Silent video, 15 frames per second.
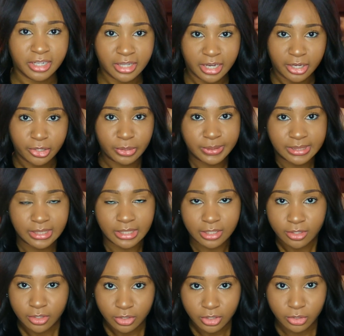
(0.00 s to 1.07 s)
and I use
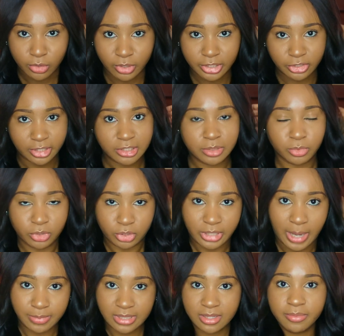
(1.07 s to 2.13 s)
the little adjustable
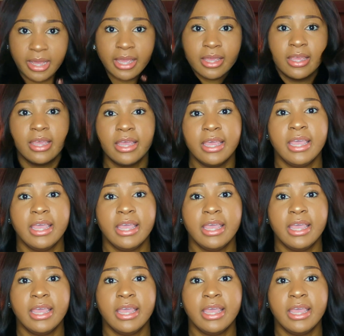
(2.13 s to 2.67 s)
straps in the back.